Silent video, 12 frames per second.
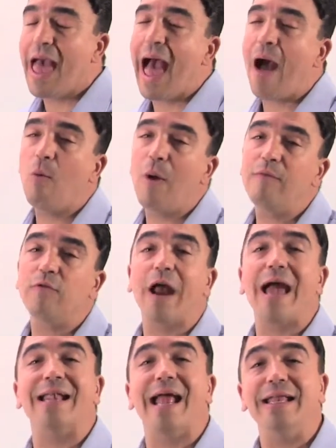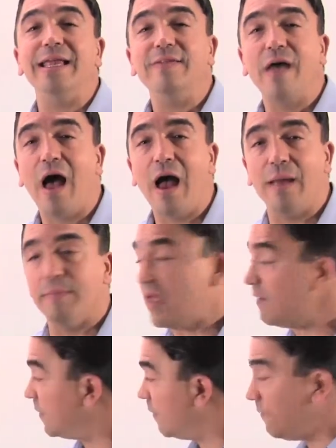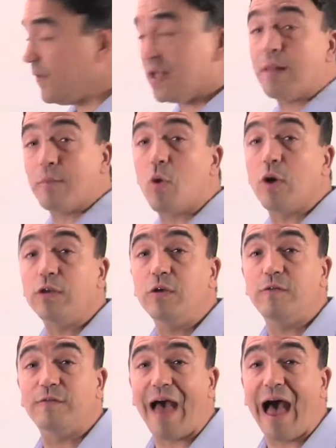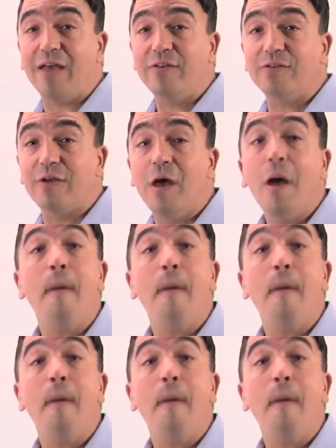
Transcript: However, at any time, if you feel I'm going too fast,